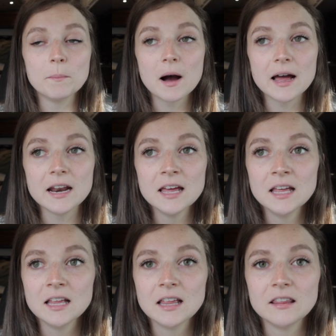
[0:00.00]
But
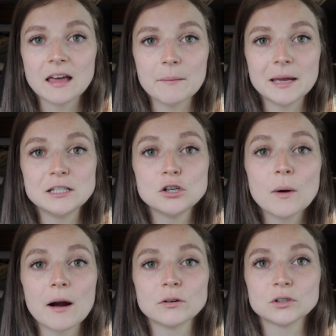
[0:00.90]
that made 2
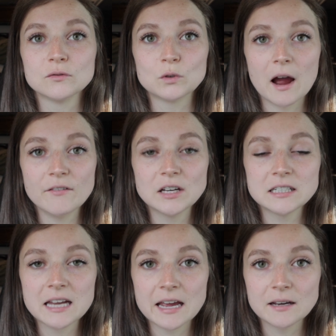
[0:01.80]
hours of driving
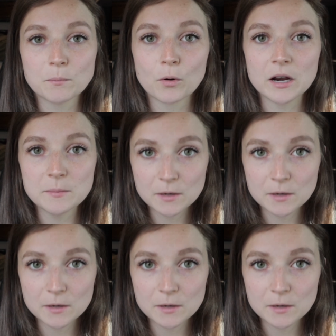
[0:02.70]
take pretty